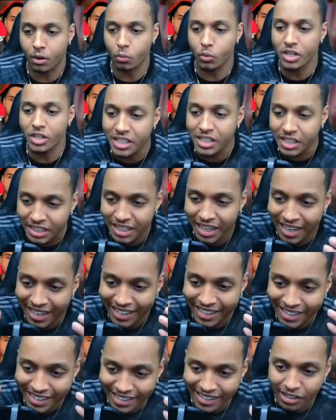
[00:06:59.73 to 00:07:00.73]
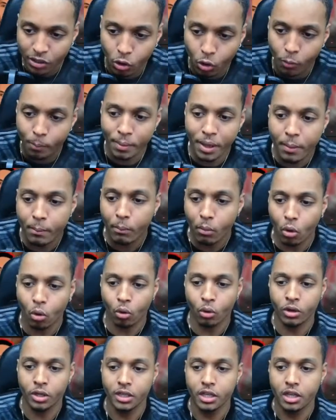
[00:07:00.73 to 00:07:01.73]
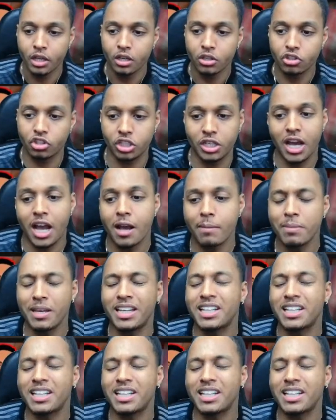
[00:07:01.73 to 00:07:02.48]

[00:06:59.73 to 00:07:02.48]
We need a little bit more. Do you know what I mean?